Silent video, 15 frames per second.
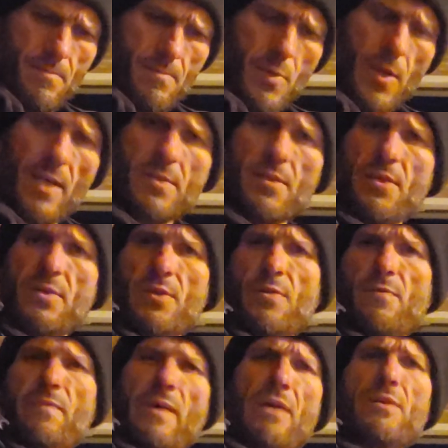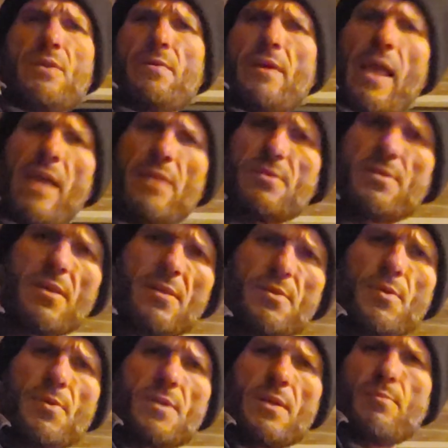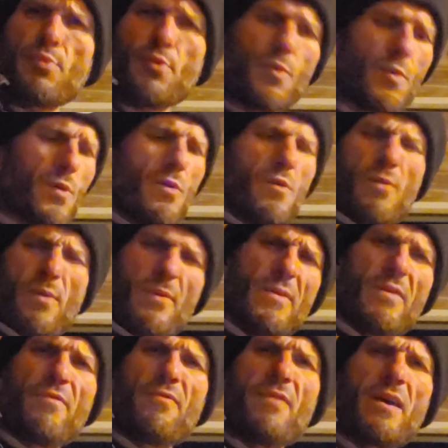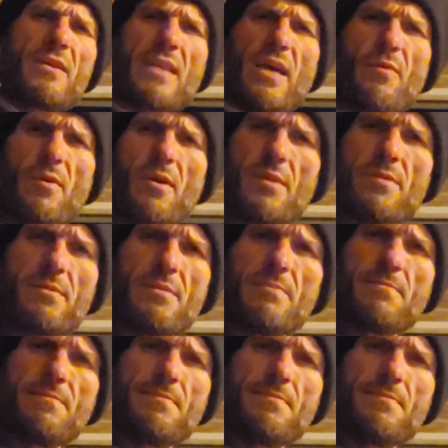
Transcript: probably since you found your ancestors in Peru or wherever the fuck that was.